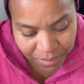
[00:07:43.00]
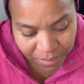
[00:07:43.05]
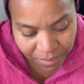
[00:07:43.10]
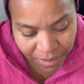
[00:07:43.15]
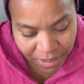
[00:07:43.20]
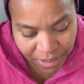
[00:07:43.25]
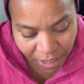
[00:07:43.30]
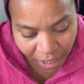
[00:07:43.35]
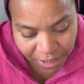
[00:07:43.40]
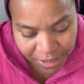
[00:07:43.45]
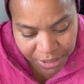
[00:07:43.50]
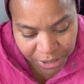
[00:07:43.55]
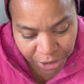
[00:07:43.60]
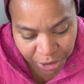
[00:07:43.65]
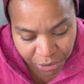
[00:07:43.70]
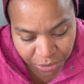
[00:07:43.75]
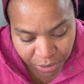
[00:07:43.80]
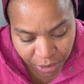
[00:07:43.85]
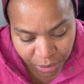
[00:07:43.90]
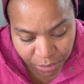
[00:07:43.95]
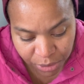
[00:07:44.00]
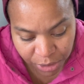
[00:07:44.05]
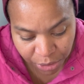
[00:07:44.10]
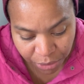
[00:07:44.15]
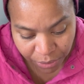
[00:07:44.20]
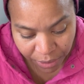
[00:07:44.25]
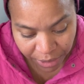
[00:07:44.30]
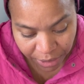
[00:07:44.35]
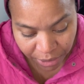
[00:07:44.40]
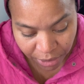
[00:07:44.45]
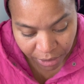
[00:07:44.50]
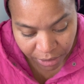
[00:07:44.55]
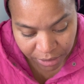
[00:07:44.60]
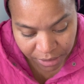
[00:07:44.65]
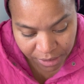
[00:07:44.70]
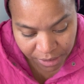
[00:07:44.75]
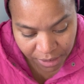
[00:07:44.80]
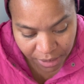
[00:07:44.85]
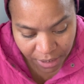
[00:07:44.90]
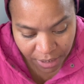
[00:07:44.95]
non-secured loans and credit
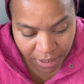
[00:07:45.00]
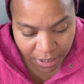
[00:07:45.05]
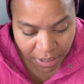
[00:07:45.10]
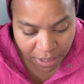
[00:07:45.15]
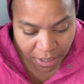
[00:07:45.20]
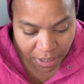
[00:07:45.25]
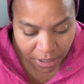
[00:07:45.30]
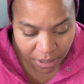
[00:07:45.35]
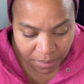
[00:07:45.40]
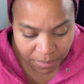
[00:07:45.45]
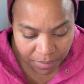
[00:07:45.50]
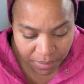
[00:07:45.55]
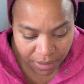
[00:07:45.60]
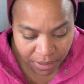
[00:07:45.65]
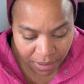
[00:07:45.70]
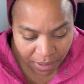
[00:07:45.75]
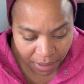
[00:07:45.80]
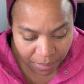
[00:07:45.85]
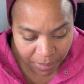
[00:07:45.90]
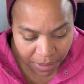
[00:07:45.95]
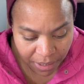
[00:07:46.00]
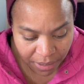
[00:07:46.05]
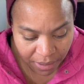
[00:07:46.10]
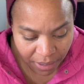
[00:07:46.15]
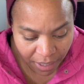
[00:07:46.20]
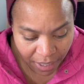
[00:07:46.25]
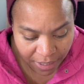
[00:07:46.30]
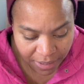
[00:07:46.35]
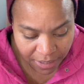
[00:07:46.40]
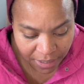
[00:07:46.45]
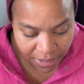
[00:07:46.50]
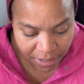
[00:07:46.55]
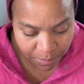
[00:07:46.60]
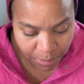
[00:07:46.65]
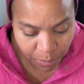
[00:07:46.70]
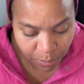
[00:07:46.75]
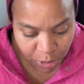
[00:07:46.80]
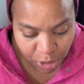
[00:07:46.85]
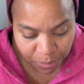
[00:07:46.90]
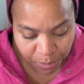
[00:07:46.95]
cards. I mean, I think that
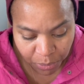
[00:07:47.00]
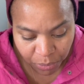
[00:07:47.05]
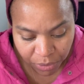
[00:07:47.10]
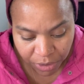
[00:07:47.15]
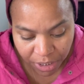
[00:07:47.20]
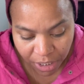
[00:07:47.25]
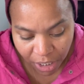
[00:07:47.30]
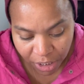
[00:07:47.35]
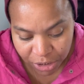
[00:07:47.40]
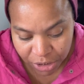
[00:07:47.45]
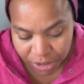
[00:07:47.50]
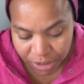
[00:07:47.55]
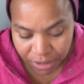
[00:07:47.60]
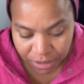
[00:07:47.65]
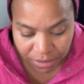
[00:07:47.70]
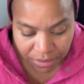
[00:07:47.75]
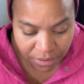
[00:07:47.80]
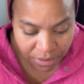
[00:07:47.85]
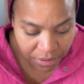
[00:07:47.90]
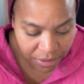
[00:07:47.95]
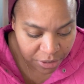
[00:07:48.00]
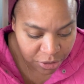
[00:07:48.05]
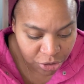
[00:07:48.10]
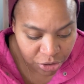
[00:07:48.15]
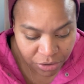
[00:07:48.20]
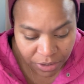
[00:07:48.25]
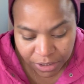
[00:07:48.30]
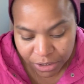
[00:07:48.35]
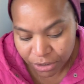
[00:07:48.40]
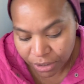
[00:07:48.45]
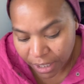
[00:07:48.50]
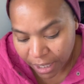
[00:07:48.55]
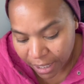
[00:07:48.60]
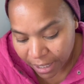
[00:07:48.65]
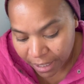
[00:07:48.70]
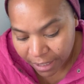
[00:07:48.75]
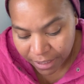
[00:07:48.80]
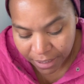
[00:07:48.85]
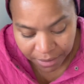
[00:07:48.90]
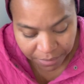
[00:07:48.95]
people should be really cautious here. The interest rates are
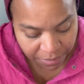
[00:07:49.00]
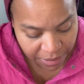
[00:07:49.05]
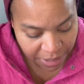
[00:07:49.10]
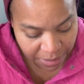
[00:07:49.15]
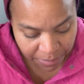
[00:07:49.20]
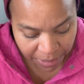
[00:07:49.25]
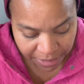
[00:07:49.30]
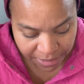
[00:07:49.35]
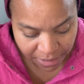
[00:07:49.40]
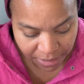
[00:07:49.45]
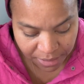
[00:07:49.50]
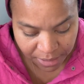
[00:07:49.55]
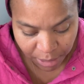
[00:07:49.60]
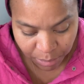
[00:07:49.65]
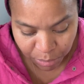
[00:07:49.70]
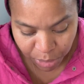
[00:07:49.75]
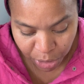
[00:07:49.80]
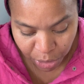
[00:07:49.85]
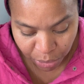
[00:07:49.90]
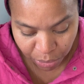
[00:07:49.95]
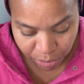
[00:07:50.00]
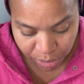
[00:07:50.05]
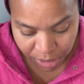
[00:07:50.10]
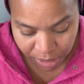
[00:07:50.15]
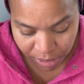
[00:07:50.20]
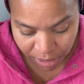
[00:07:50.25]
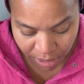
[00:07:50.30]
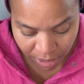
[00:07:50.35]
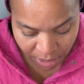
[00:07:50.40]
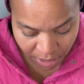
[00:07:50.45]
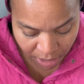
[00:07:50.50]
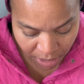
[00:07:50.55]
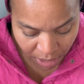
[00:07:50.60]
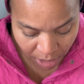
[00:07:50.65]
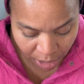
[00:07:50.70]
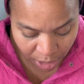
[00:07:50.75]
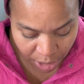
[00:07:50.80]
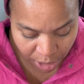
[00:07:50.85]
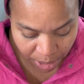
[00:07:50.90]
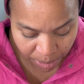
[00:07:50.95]
high. He makes that same note.
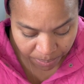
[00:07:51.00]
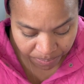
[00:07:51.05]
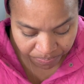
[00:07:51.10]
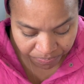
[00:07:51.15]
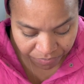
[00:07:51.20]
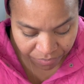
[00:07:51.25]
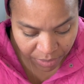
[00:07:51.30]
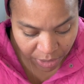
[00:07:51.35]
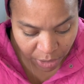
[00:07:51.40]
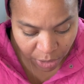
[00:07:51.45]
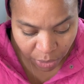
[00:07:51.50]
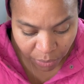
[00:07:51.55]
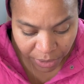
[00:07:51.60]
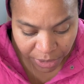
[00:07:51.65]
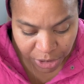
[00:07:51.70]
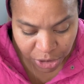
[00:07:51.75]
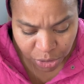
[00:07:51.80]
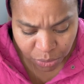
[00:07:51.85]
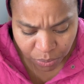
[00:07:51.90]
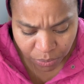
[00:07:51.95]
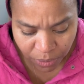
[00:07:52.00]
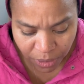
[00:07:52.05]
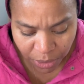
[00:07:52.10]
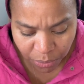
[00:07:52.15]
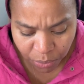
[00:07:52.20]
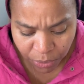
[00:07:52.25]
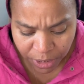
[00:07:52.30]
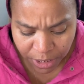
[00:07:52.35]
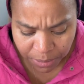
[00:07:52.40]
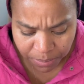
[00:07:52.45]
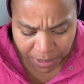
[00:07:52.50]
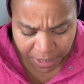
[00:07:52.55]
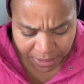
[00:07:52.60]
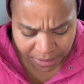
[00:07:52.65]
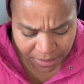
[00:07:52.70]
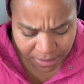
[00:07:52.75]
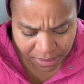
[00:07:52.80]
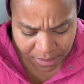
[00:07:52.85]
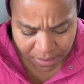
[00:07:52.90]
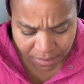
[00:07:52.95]
You know, it really
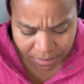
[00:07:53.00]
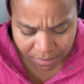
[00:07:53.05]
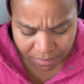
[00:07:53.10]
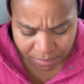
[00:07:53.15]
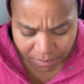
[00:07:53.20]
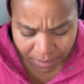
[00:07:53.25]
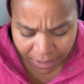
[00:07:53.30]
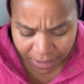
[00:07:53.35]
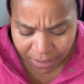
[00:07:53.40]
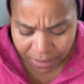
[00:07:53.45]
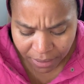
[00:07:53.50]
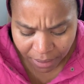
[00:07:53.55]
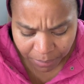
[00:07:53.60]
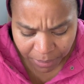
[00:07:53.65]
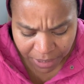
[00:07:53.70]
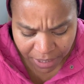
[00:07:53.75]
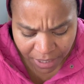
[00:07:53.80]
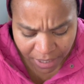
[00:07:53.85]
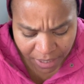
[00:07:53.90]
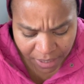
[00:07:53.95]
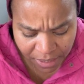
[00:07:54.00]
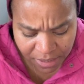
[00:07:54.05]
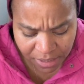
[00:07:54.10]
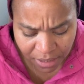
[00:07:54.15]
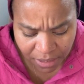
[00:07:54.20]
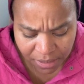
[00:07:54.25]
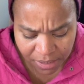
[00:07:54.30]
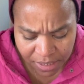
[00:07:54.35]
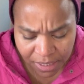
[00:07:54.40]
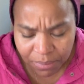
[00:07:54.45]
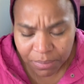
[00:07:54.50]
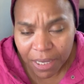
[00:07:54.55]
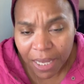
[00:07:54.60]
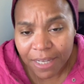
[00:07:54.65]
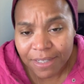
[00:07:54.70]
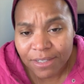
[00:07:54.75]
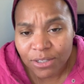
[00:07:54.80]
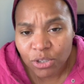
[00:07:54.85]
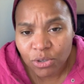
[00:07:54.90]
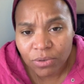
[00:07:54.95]
depends. Right? I mean, so in some
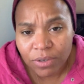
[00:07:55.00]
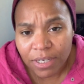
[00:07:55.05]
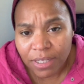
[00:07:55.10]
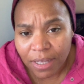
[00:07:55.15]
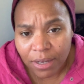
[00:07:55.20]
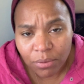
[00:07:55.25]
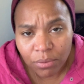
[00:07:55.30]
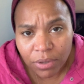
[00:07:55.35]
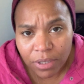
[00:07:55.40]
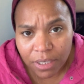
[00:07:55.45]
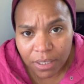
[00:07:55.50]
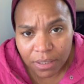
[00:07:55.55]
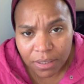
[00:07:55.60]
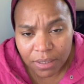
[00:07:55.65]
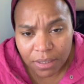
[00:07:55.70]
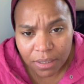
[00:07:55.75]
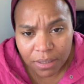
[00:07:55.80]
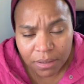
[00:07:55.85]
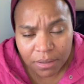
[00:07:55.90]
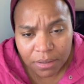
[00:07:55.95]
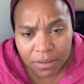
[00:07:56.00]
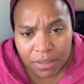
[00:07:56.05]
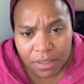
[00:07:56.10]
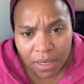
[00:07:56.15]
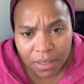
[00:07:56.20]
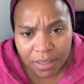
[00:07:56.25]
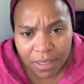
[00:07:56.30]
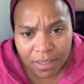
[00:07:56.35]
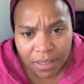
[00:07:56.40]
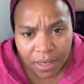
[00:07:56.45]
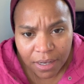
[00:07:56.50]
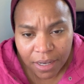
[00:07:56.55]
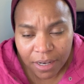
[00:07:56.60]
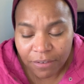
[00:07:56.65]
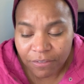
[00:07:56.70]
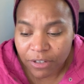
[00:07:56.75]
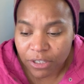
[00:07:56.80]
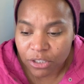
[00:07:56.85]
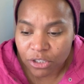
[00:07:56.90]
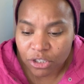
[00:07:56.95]
cases you can get like really good deals on like that kind
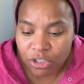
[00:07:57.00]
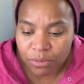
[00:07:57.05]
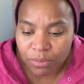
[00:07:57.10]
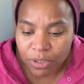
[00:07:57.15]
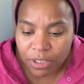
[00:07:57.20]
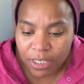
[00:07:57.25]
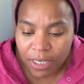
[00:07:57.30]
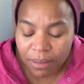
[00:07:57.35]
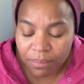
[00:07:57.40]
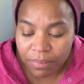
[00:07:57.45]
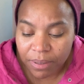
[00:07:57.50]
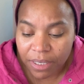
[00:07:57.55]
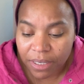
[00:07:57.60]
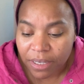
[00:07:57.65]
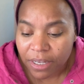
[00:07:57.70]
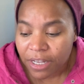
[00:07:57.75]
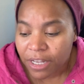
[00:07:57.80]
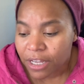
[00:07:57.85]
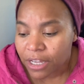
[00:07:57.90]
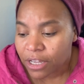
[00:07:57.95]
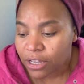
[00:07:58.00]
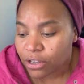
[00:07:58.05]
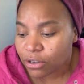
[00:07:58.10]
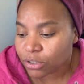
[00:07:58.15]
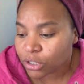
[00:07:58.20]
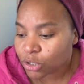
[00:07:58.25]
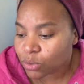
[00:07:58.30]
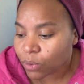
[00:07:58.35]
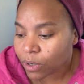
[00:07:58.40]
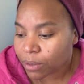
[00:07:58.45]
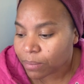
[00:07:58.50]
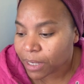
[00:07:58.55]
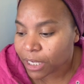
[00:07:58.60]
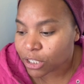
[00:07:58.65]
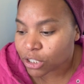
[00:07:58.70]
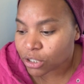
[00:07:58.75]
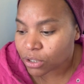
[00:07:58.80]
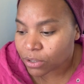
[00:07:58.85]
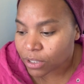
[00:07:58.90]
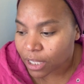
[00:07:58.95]
of consumer debt, but you just want to make
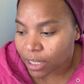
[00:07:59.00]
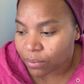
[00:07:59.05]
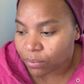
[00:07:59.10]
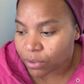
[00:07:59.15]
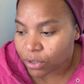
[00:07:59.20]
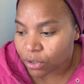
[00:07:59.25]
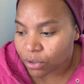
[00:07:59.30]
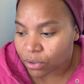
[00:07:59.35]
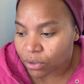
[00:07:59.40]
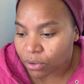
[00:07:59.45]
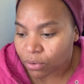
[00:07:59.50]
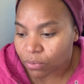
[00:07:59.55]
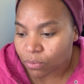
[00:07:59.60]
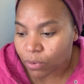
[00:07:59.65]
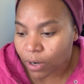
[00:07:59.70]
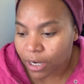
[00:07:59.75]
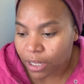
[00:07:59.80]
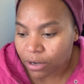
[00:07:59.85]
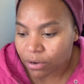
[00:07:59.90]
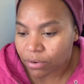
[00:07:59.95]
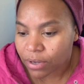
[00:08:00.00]
sure that when you're running your